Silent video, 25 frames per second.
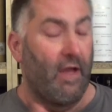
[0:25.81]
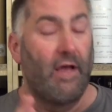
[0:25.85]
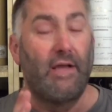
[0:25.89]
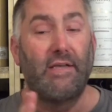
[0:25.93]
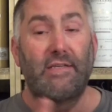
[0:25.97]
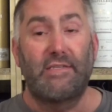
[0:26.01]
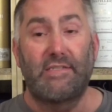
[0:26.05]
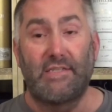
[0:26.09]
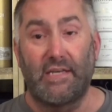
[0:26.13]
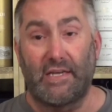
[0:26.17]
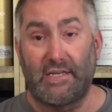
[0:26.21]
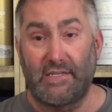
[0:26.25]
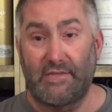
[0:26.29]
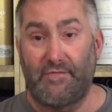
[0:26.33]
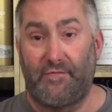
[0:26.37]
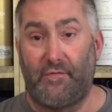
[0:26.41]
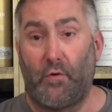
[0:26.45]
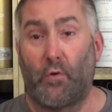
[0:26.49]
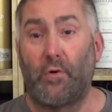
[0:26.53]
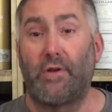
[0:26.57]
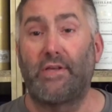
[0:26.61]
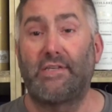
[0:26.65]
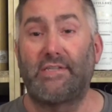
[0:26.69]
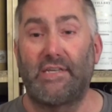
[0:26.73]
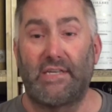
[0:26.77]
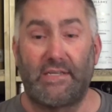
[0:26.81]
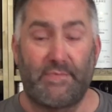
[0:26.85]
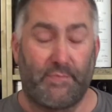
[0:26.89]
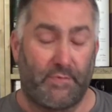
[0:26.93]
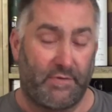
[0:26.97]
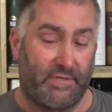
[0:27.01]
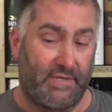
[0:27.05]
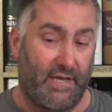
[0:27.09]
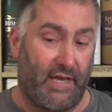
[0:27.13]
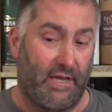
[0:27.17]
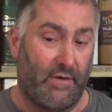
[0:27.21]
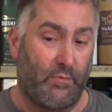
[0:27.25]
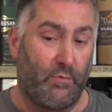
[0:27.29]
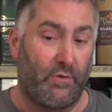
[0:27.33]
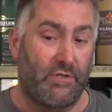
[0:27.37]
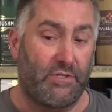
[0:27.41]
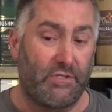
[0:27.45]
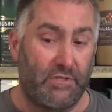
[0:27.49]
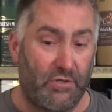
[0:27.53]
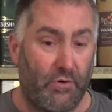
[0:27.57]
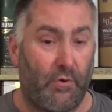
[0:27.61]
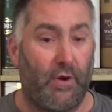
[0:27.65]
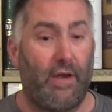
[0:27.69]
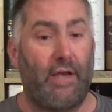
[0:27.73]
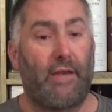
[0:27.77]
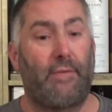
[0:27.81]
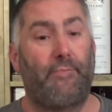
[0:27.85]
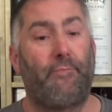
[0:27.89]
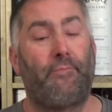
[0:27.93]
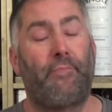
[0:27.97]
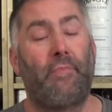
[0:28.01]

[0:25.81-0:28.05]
646%, which is great.